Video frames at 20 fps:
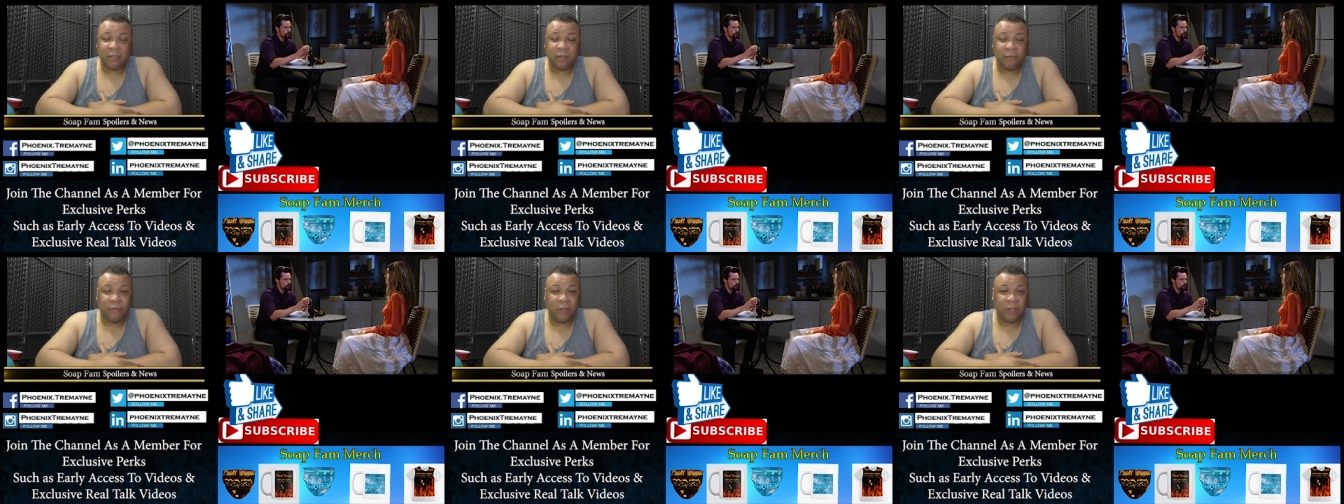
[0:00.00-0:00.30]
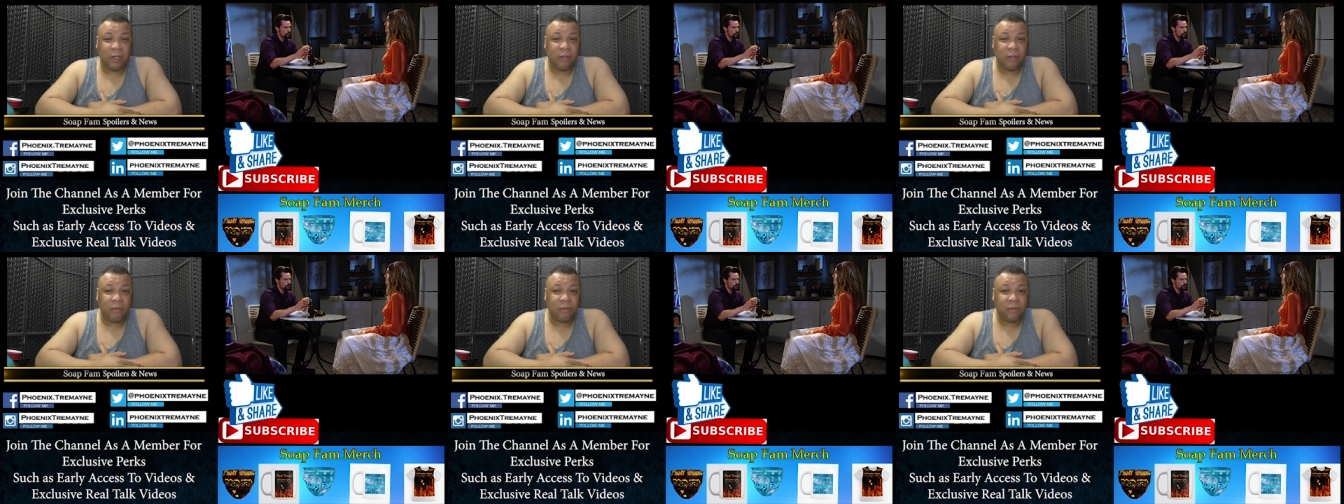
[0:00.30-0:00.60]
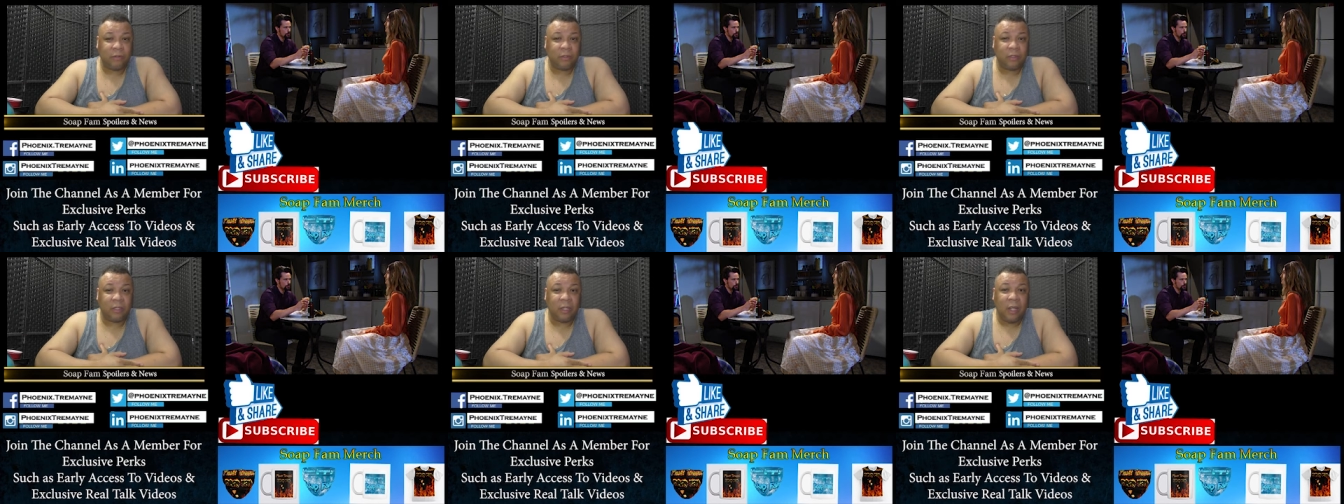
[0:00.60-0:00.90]
to
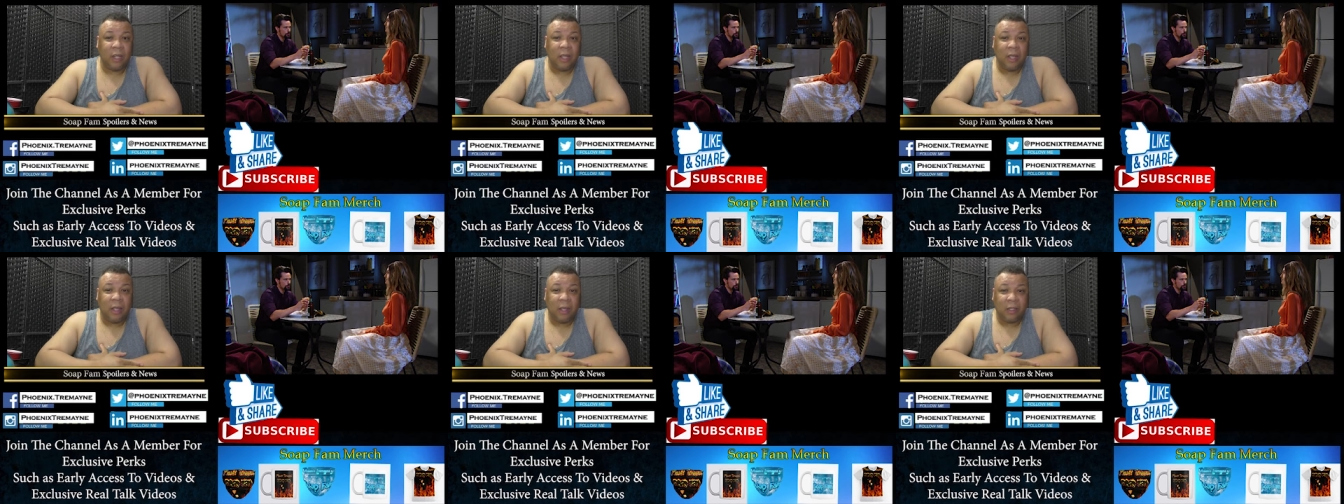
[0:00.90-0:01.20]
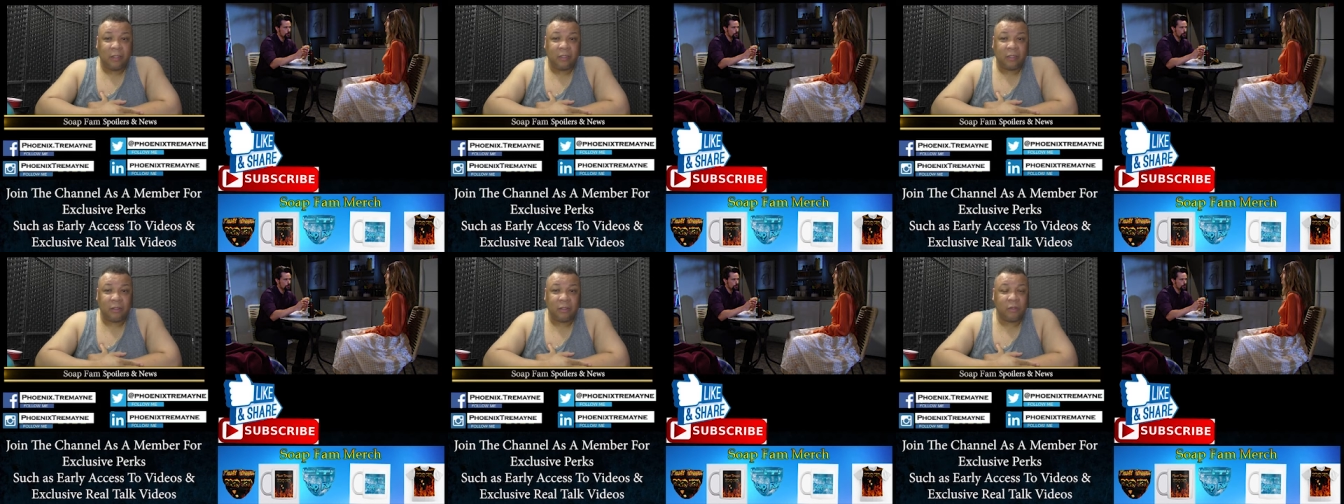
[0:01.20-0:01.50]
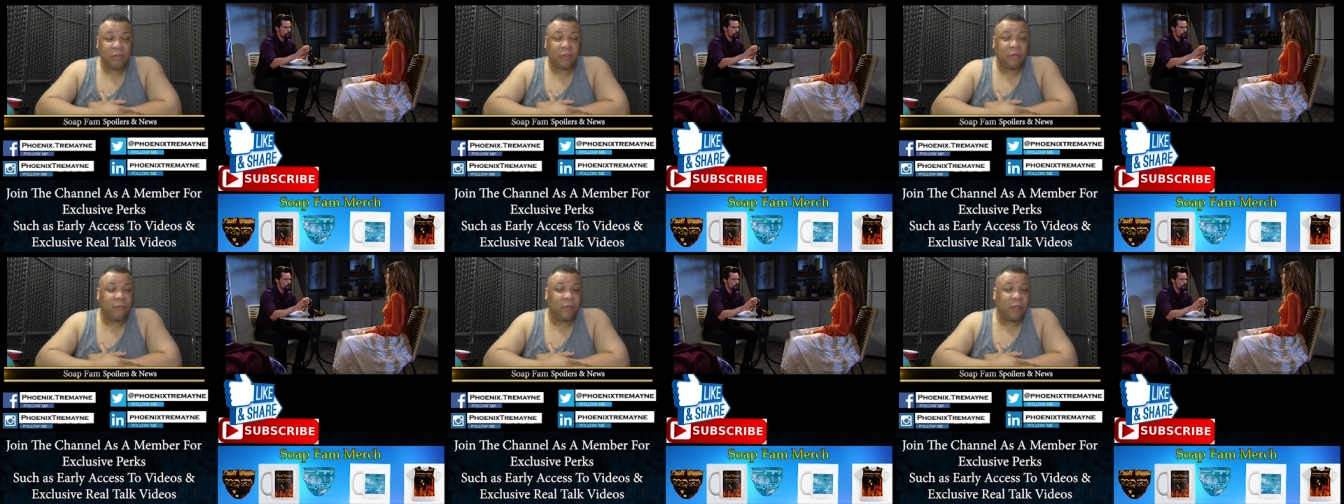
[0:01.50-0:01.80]
videos,
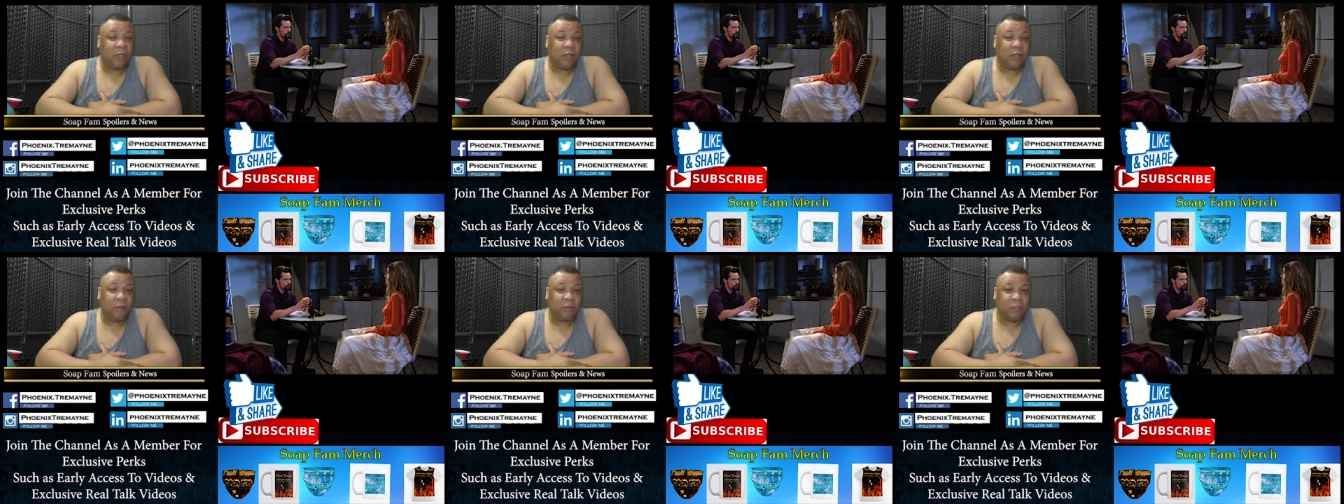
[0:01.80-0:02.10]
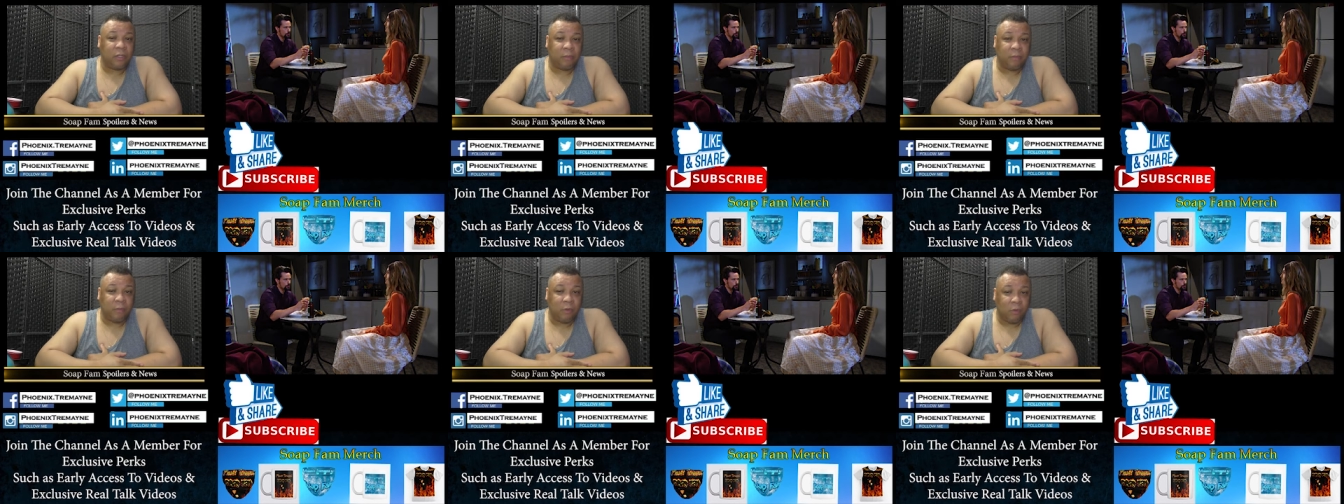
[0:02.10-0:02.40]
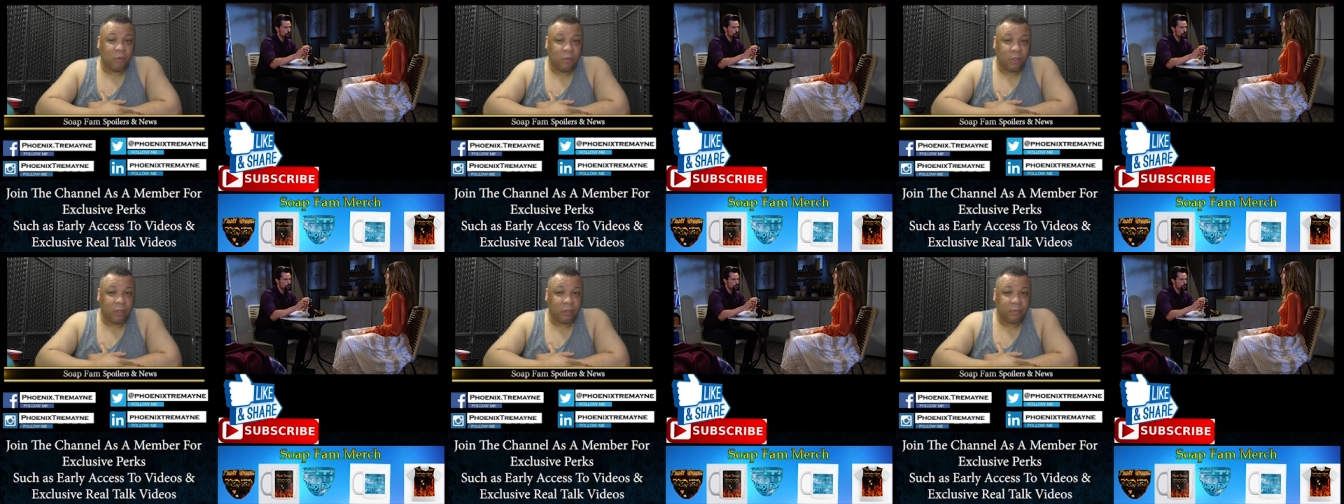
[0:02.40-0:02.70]
exclusive videos, and
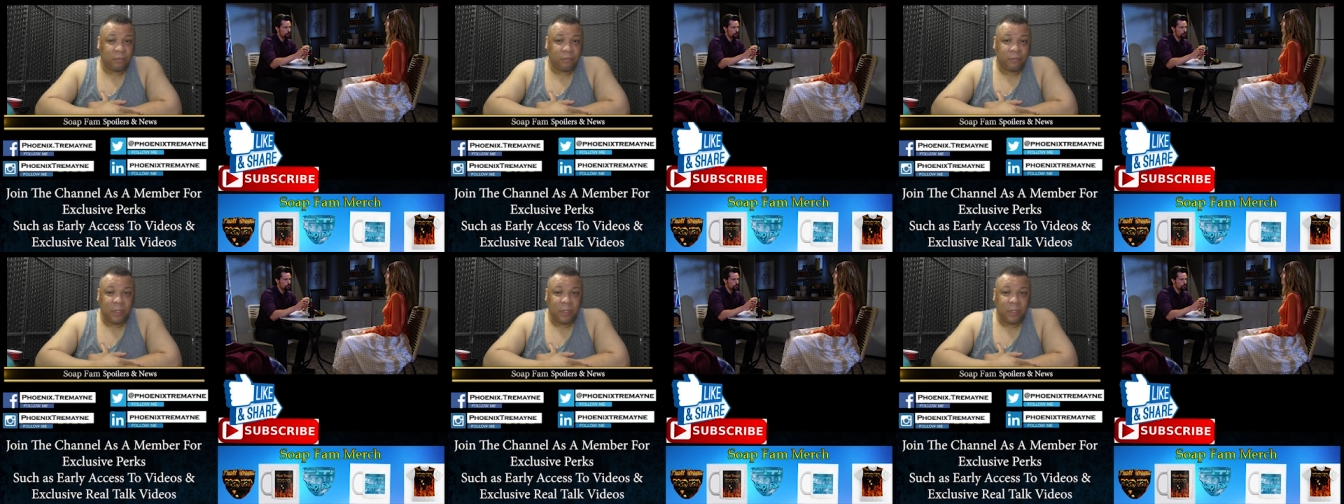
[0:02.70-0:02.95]
more.